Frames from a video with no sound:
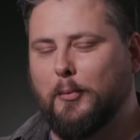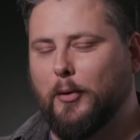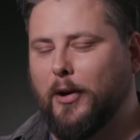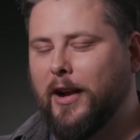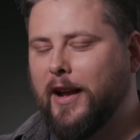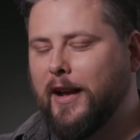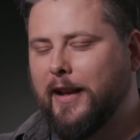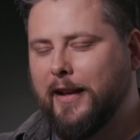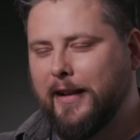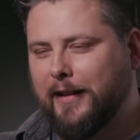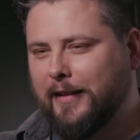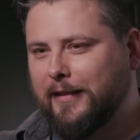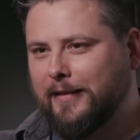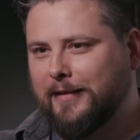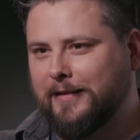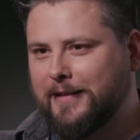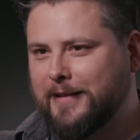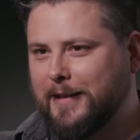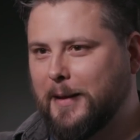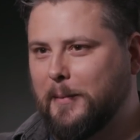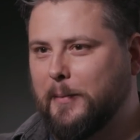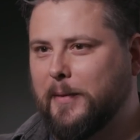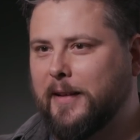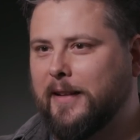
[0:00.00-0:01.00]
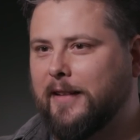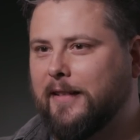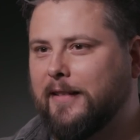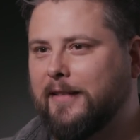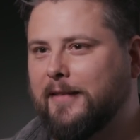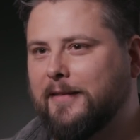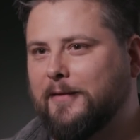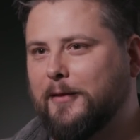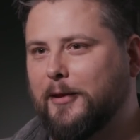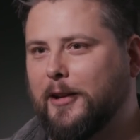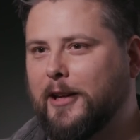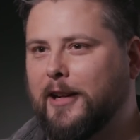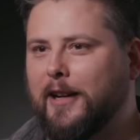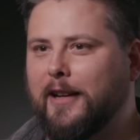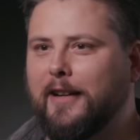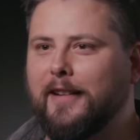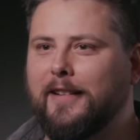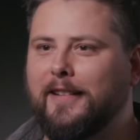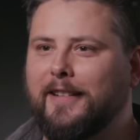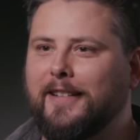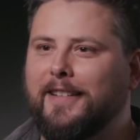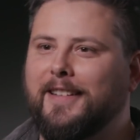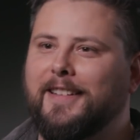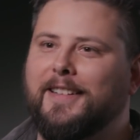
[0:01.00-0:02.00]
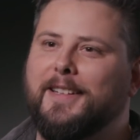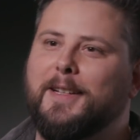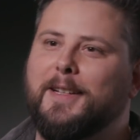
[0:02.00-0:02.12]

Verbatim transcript: Brian something. Vaughan. Brian K